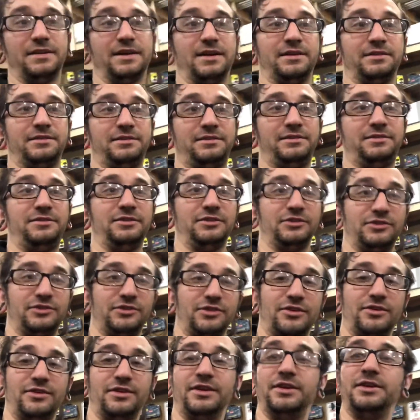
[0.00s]
that just
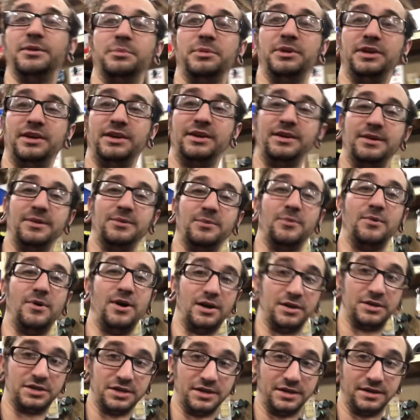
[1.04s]
turned into me
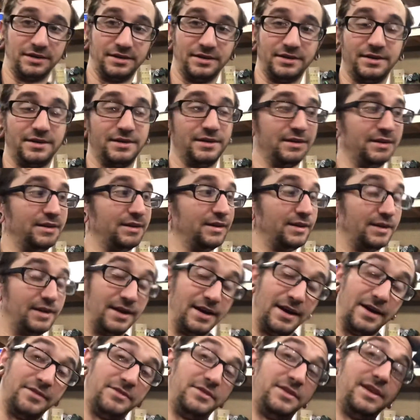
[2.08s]
watching
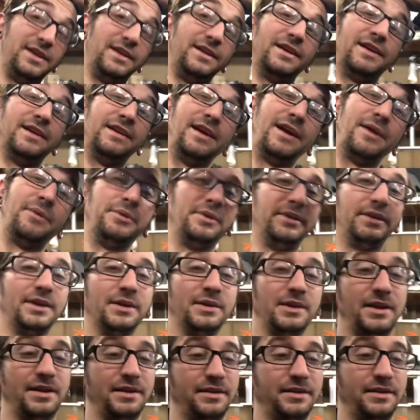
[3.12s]
FD and not really getting